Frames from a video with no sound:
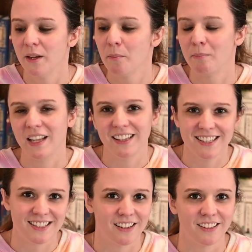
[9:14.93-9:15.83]
mainly
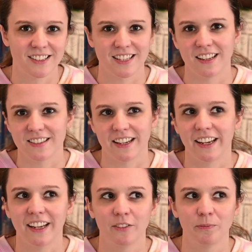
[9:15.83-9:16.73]
because Senlin Ascends,
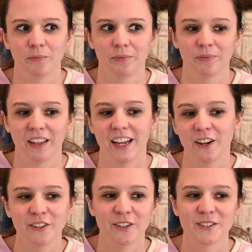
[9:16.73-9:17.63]
the
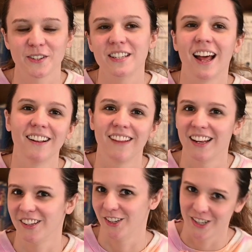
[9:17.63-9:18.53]
characters, there's not a
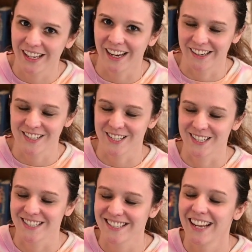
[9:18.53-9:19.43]
lot of good
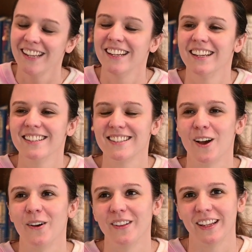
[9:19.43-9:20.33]
characters.
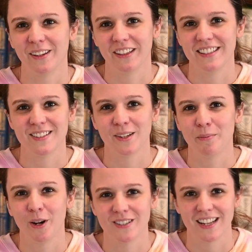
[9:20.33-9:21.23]
So, at least good
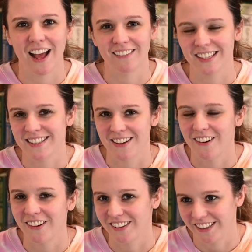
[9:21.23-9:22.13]
personalities, they
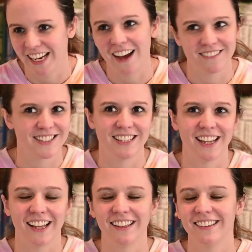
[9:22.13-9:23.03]
all are, out to
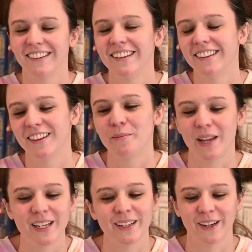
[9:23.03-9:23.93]
get the
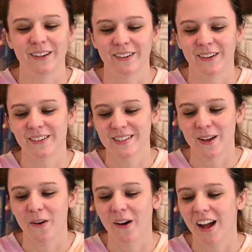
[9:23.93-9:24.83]
main character.
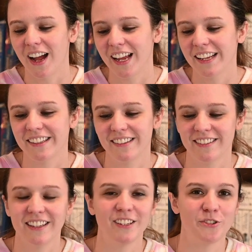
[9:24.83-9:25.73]
So, I
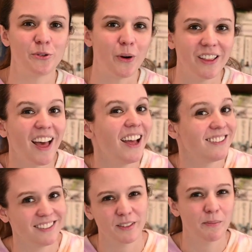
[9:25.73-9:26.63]
didn't enjoy that
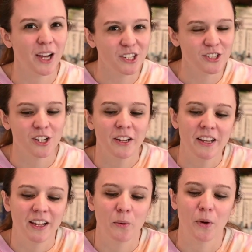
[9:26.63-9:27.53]
as much.
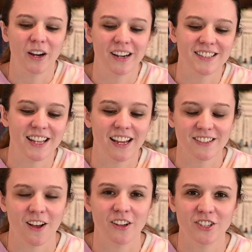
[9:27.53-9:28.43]
Whereas the
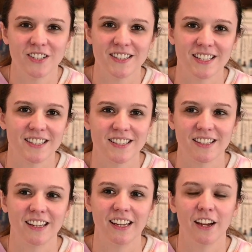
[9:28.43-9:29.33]
Hexologists, it's
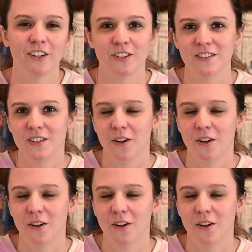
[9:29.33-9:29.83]
the characters, they're